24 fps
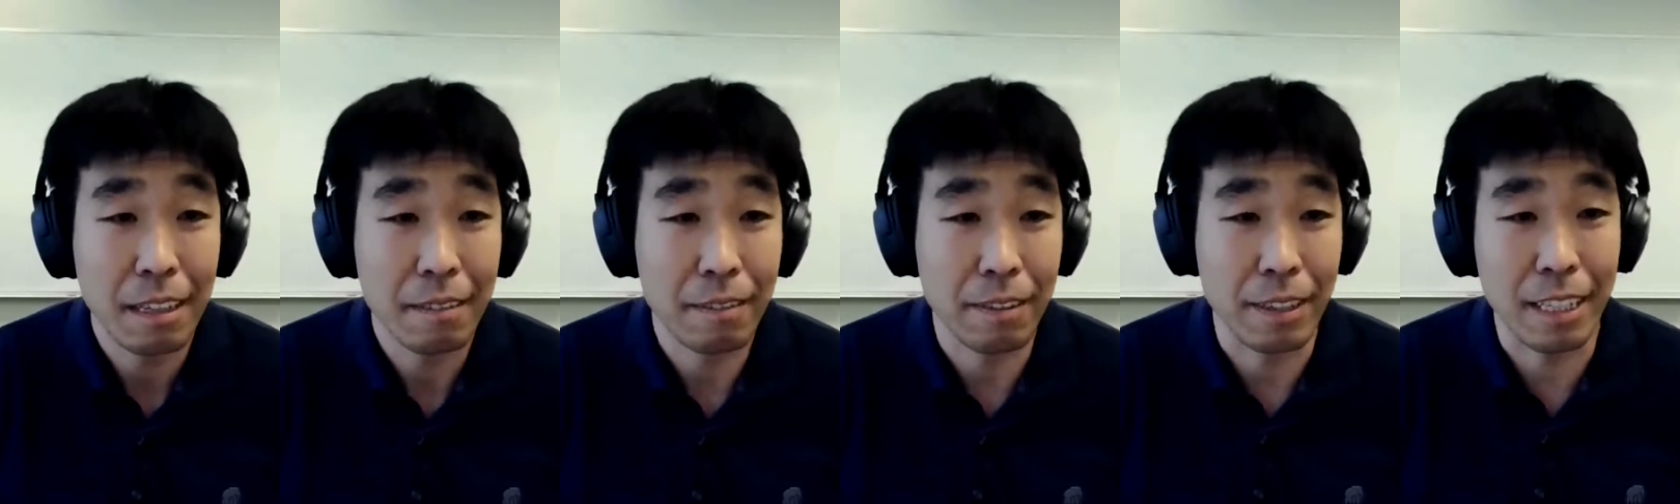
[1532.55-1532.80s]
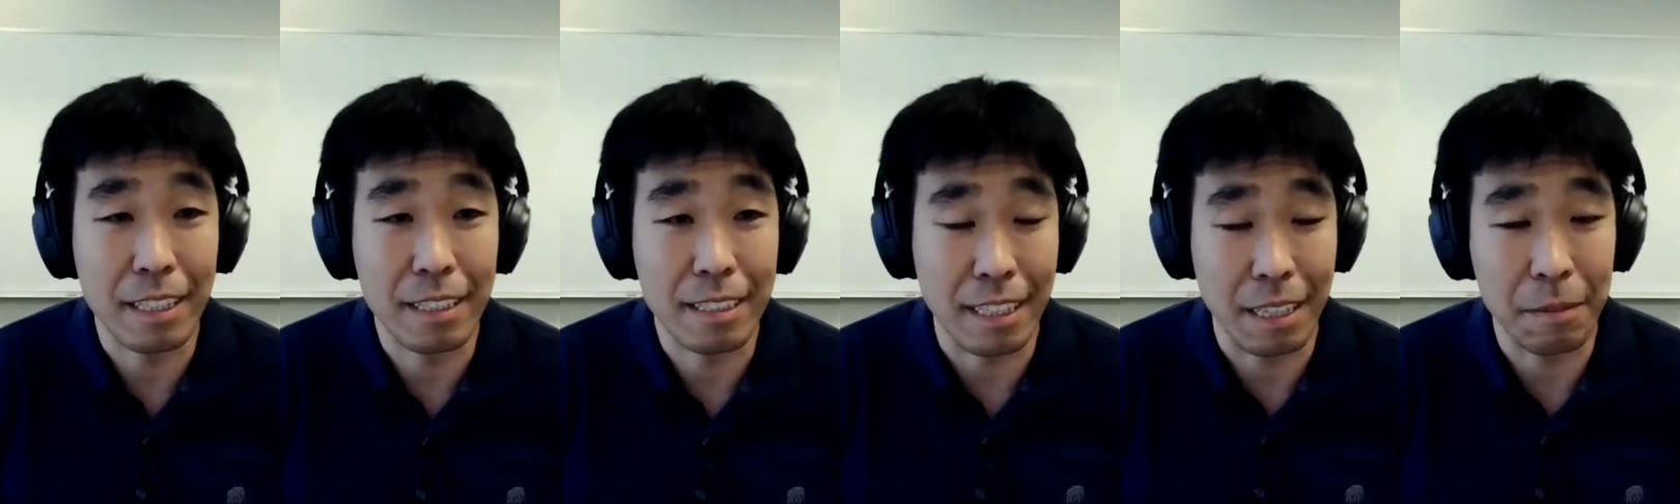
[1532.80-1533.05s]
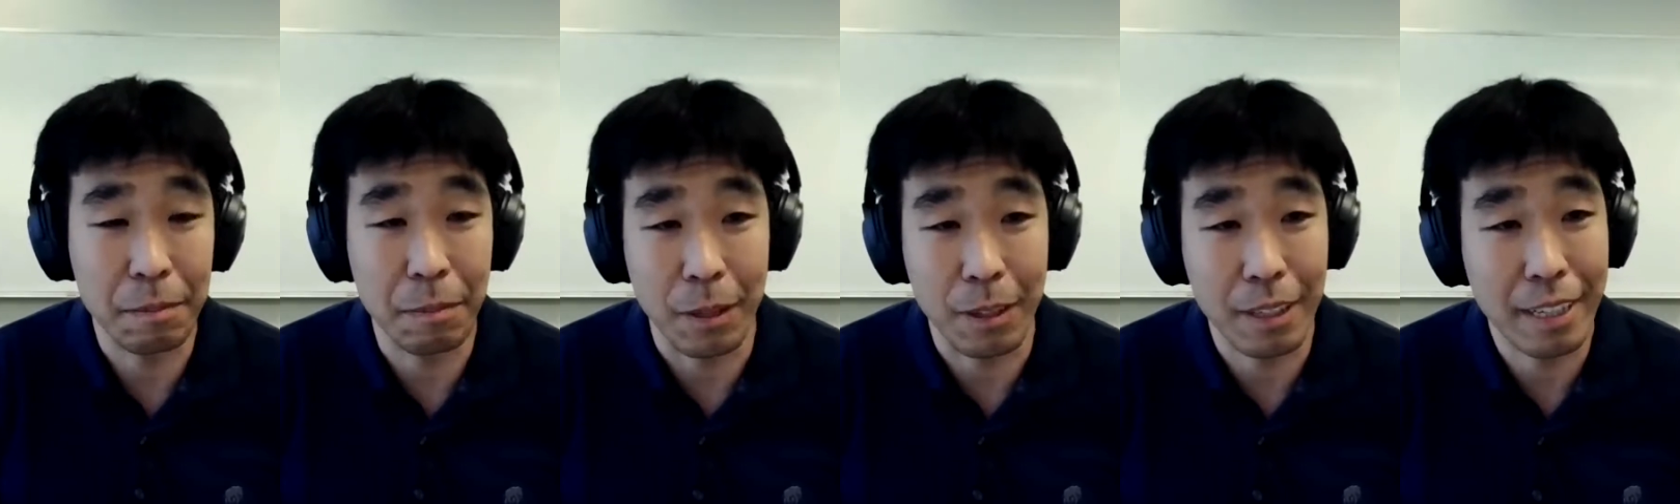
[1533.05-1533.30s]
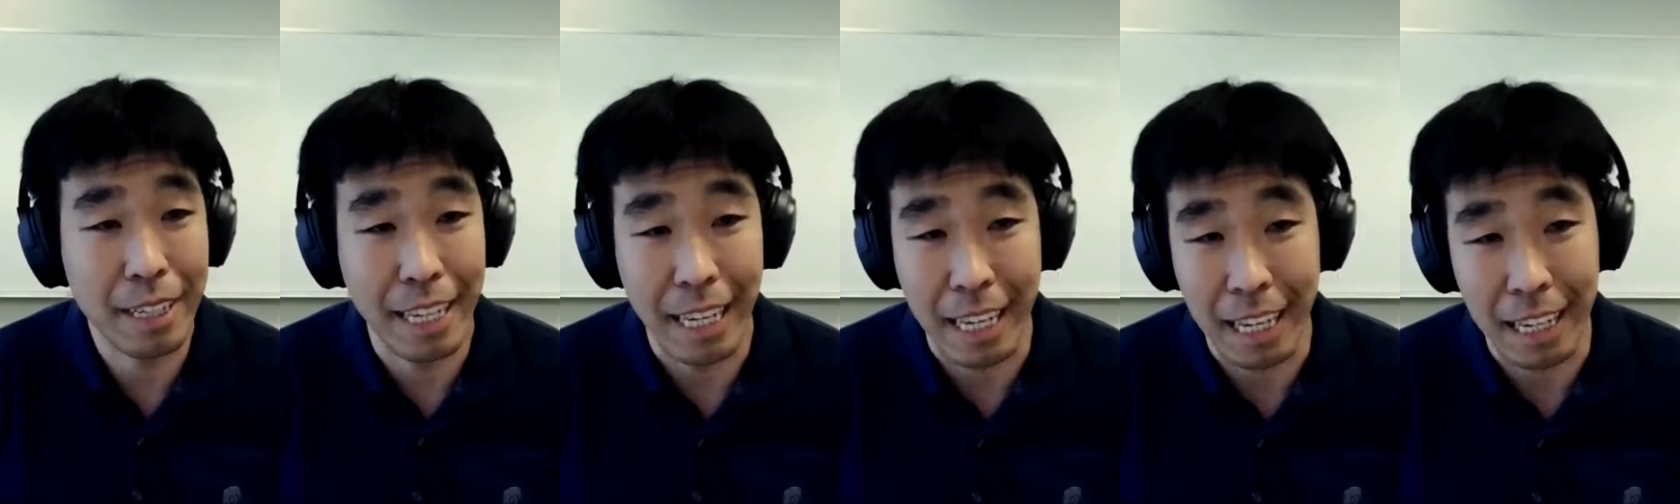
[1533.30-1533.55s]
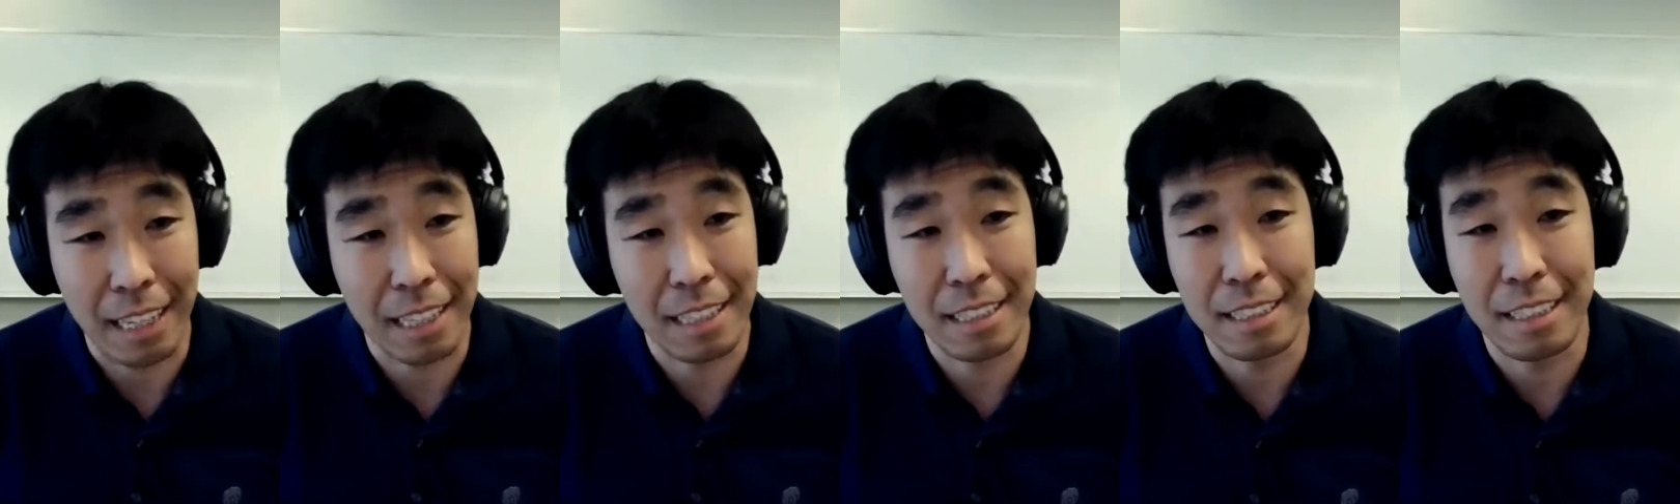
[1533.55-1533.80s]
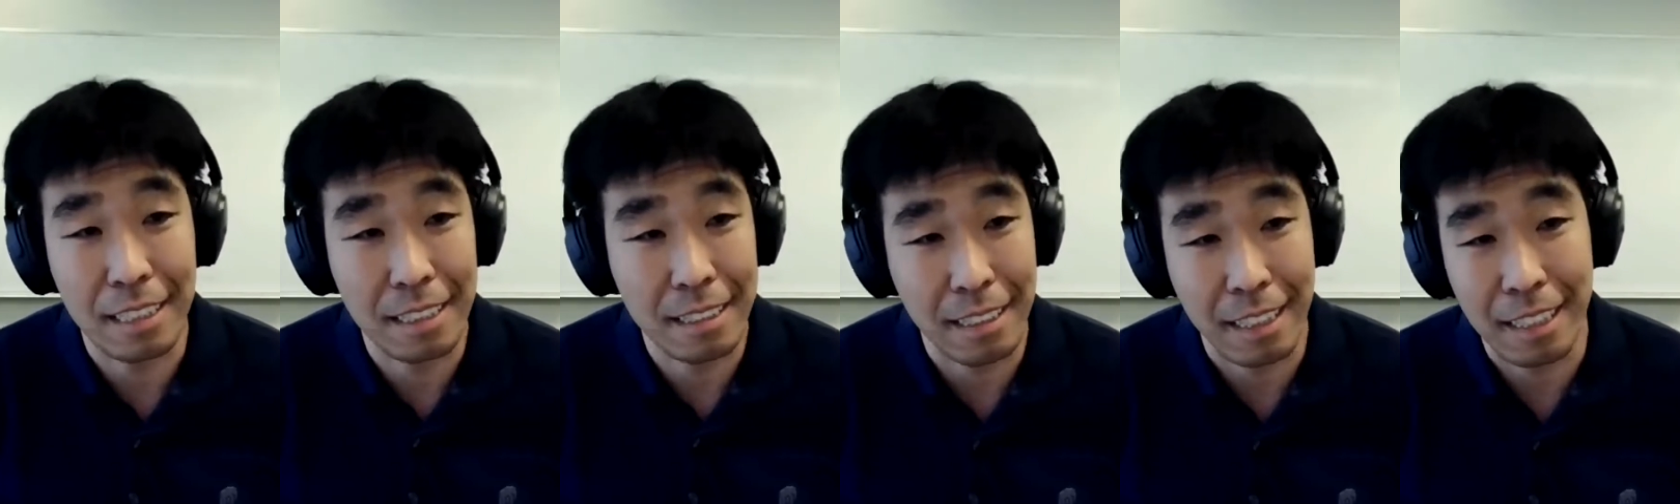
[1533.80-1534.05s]
For example, GAN
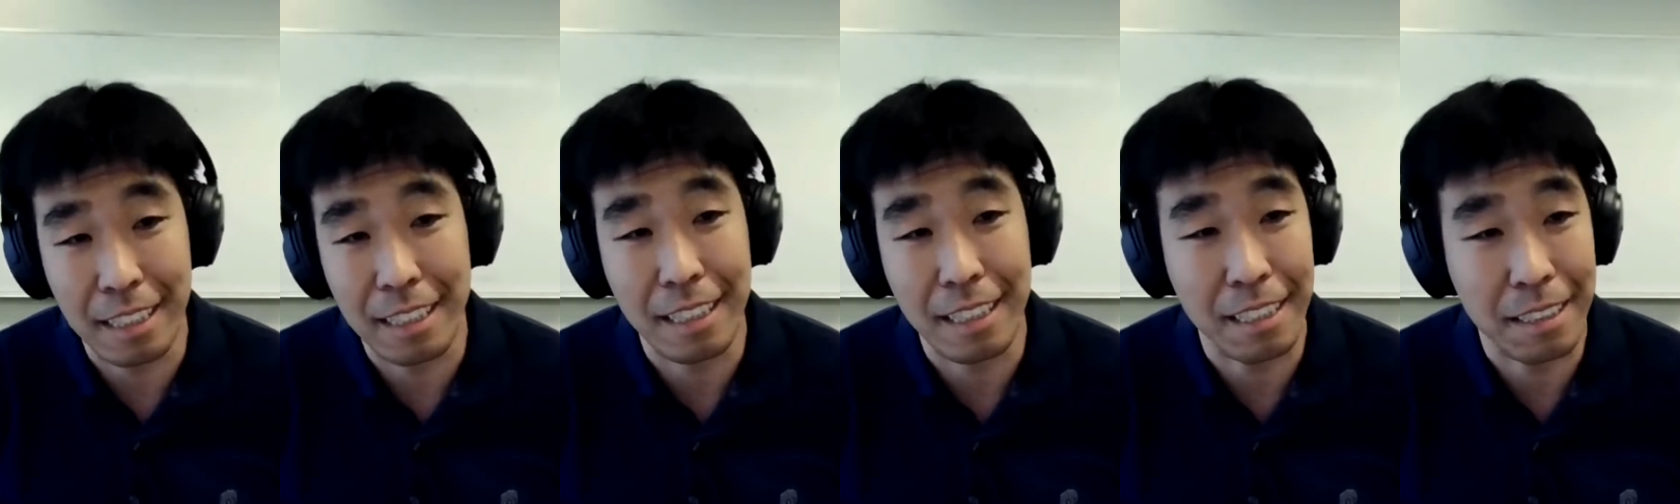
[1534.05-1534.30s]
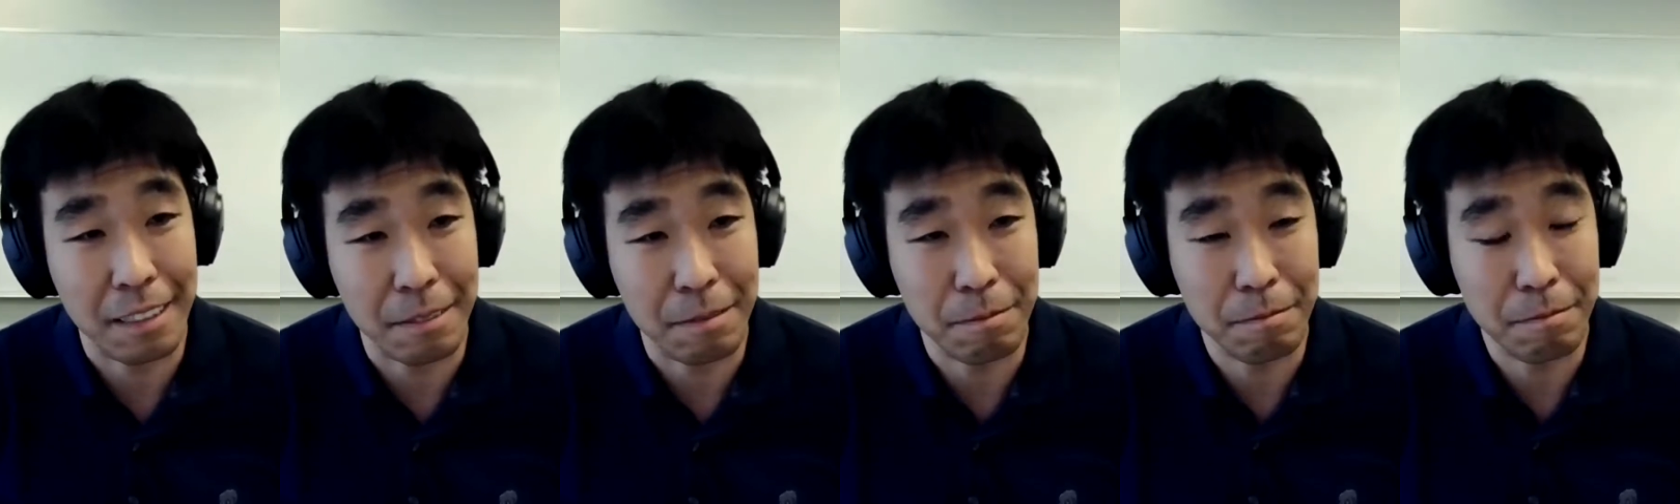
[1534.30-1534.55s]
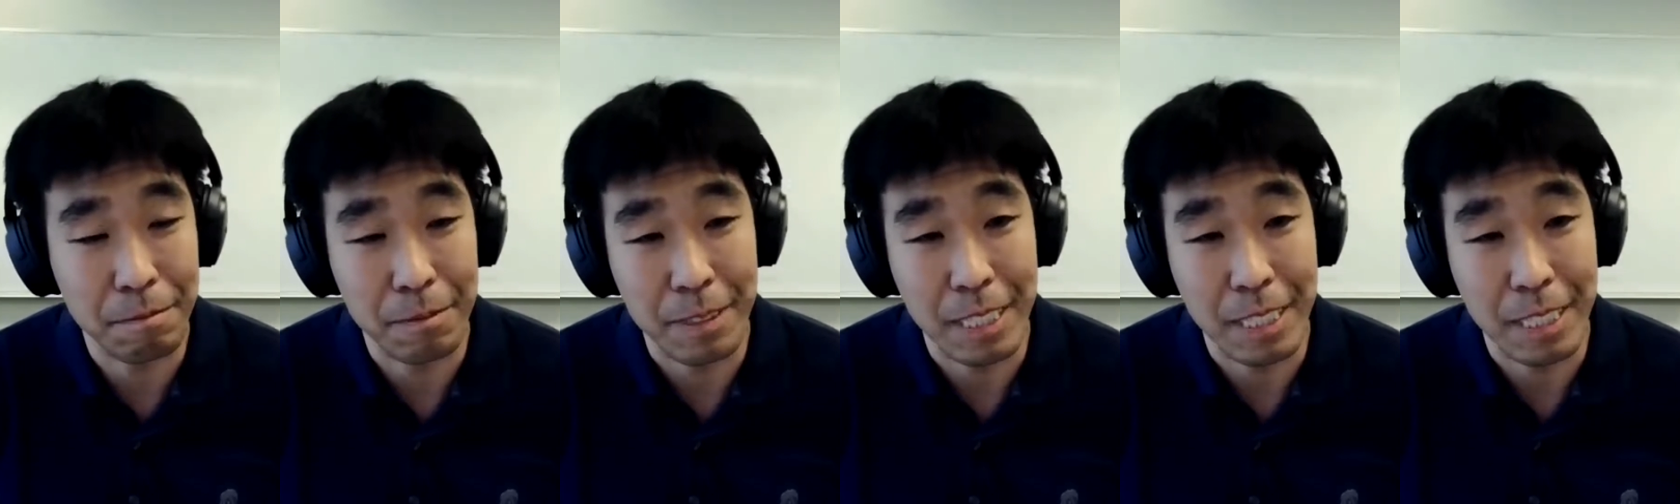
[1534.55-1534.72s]
is a